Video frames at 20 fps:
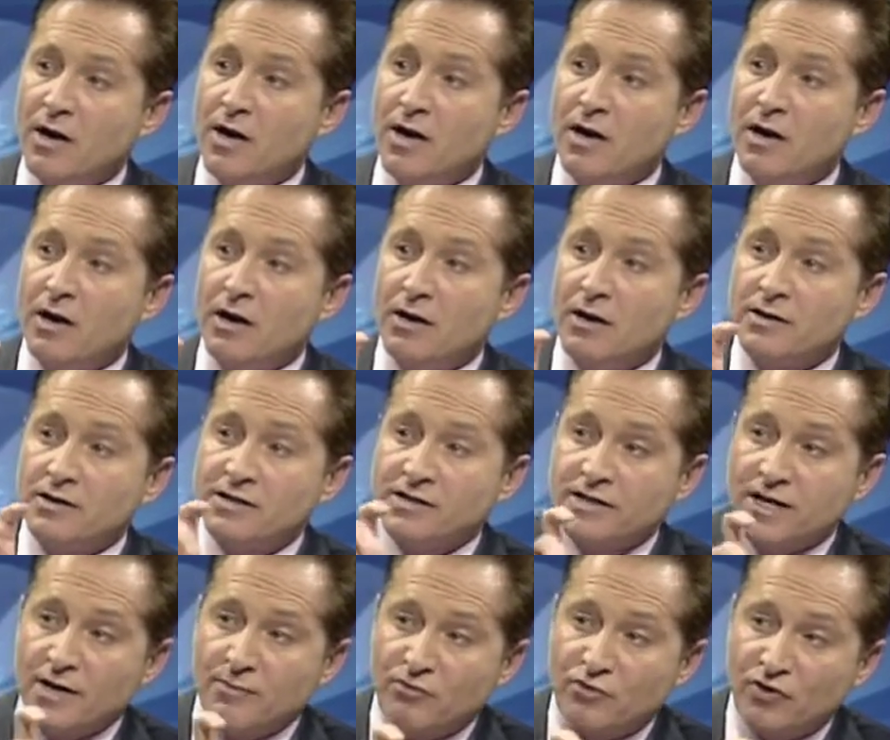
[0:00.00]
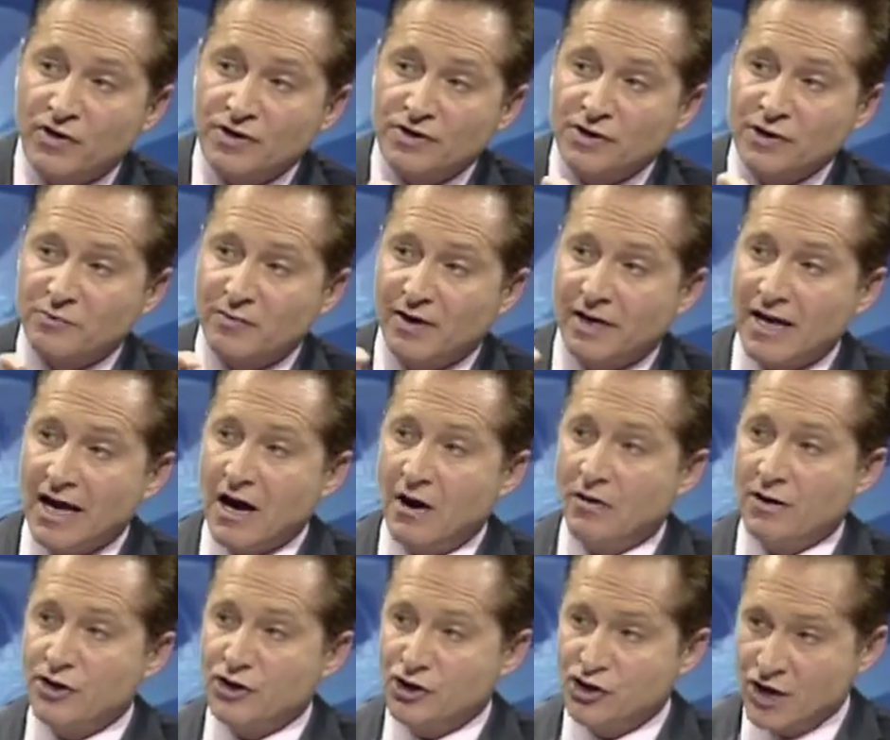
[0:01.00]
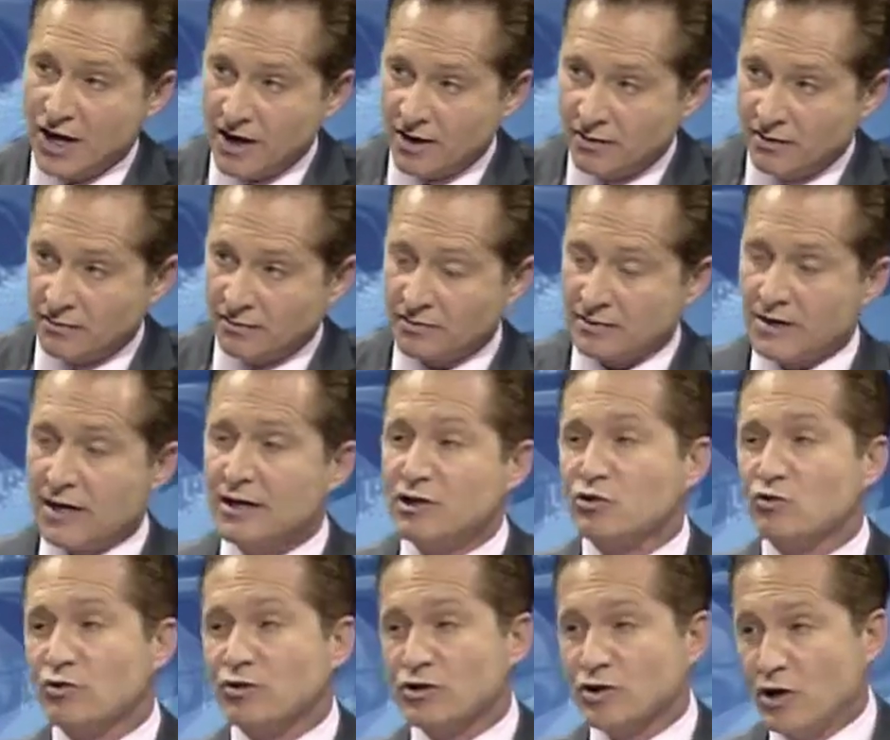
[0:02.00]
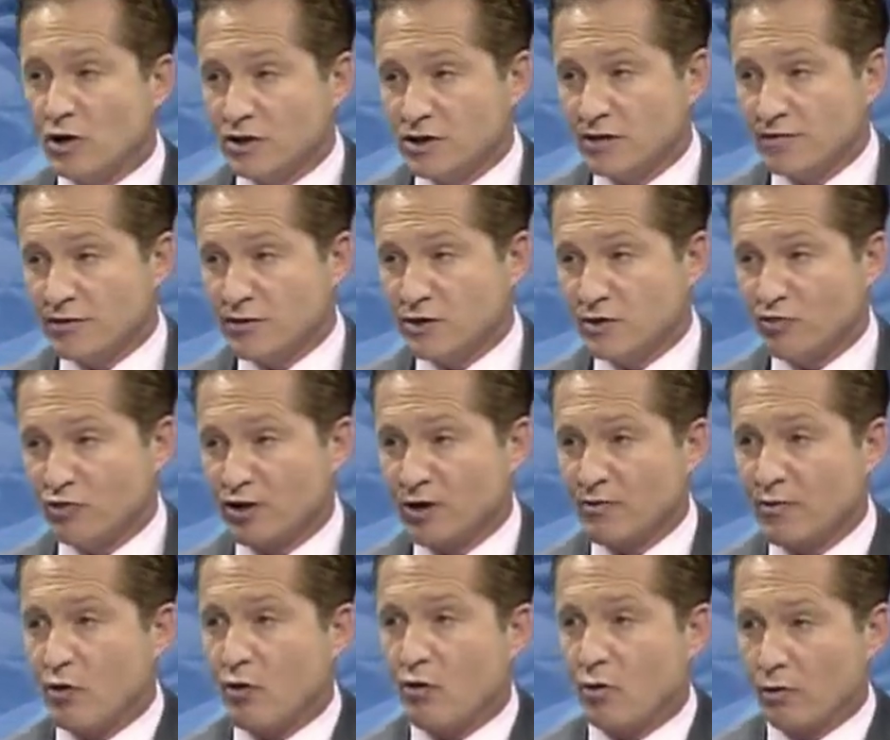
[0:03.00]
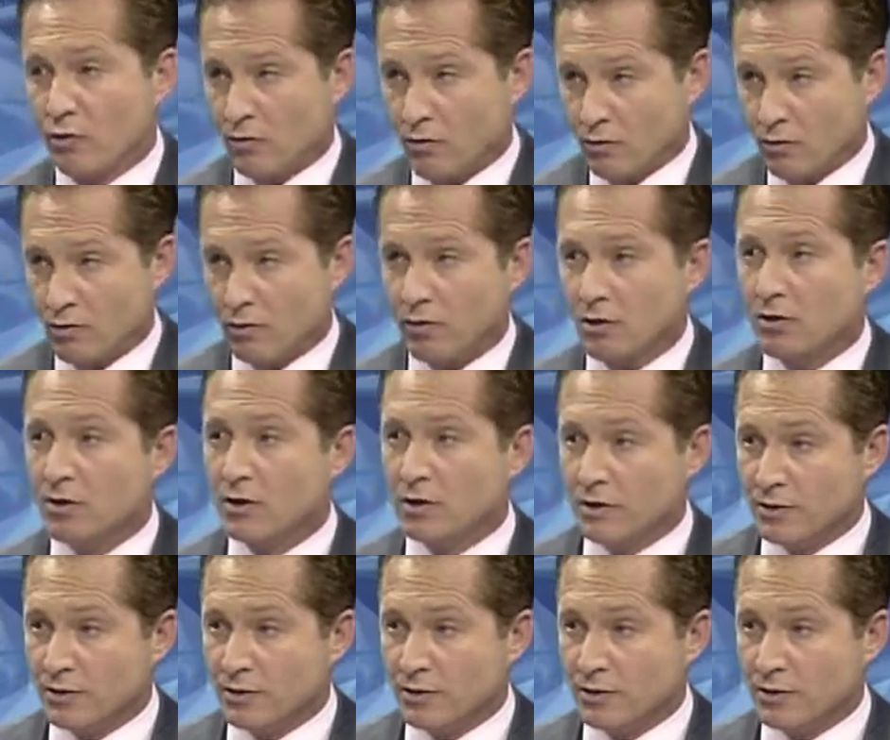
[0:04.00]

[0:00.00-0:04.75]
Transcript: in state prisons but county jails as a result of a Supreme Court order,